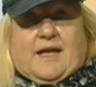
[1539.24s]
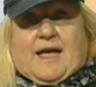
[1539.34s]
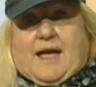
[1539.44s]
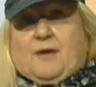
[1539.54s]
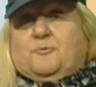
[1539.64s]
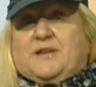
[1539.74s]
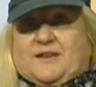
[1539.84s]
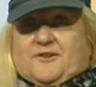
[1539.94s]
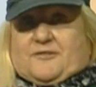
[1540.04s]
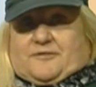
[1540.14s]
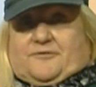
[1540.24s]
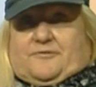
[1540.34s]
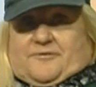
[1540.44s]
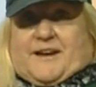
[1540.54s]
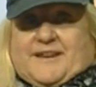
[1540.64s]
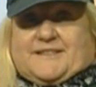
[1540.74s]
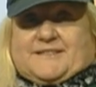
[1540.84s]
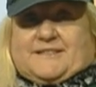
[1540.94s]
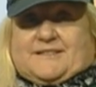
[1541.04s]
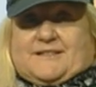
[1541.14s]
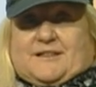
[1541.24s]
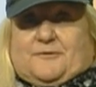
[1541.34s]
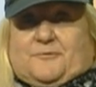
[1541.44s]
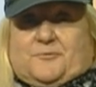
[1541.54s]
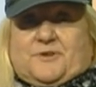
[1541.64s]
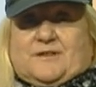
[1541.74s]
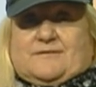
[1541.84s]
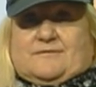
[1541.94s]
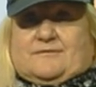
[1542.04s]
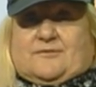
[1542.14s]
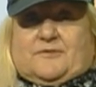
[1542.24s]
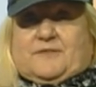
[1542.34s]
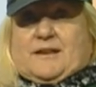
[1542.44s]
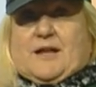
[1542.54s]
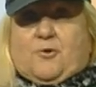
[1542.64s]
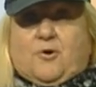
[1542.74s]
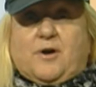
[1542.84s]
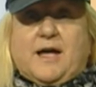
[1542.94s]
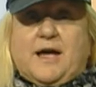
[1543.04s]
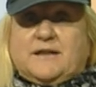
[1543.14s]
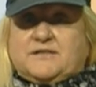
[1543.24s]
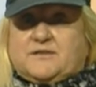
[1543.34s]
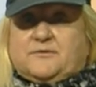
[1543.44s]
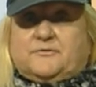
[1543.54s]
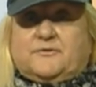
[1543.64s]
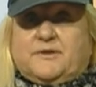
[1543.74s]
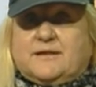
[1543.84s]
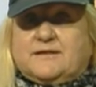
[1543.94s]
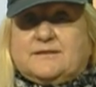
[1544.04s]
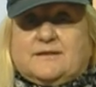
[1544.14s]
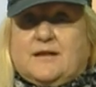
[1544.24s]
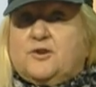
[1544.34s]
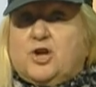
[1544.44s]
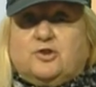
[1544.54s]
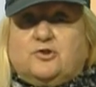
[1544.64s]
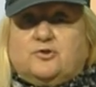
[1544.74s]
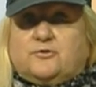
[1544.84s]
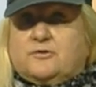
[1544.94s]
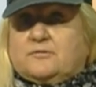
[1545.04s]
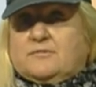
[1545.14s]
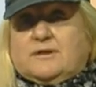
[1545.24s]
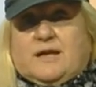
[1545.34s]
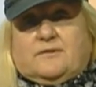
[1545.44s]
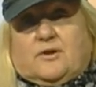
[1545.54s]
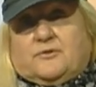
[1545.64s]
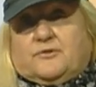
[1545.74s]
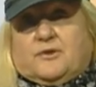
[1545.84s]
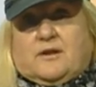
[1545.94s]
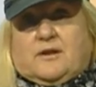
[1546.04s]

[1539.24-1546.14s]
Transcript: And we cannot find it if we don't allow all kinds of things that are not good, that are not